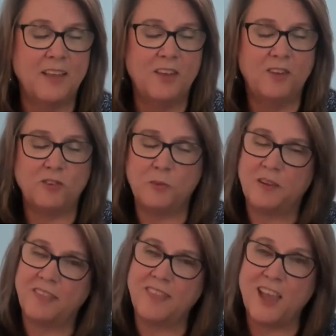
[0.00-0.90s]
So I
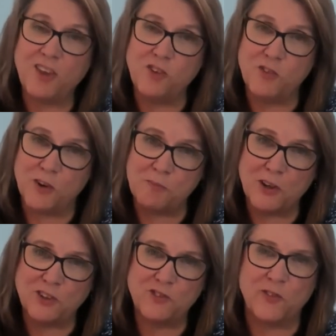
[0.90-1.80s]
want to thank you very
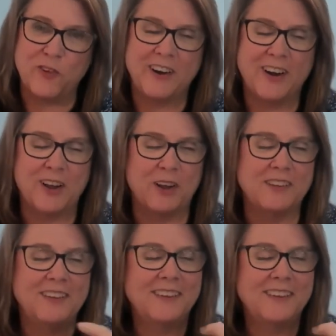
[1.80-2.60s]
much for